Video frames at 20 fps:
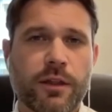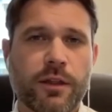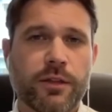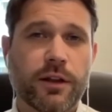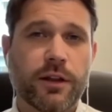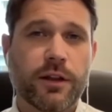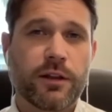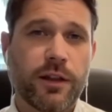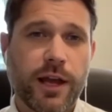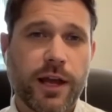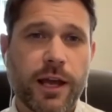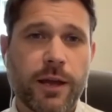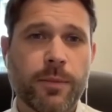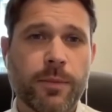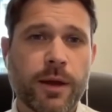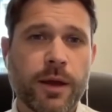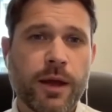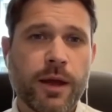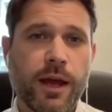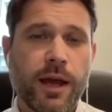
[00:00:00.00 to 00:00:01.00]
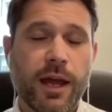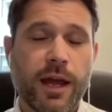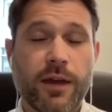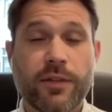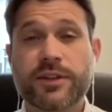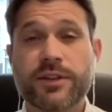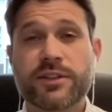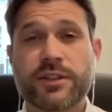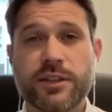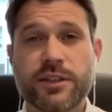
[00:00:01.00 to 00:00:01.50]
the claim, and
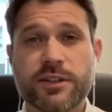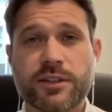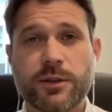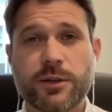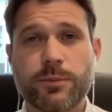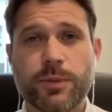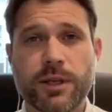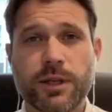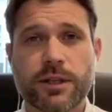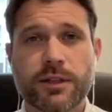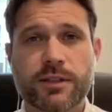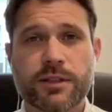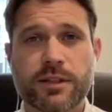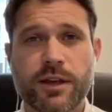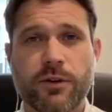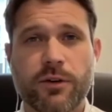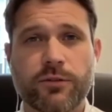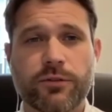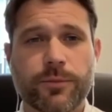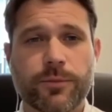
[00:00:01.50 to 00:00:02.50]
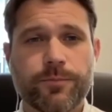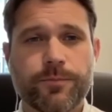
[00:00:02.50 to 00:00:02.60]
the CCB itself.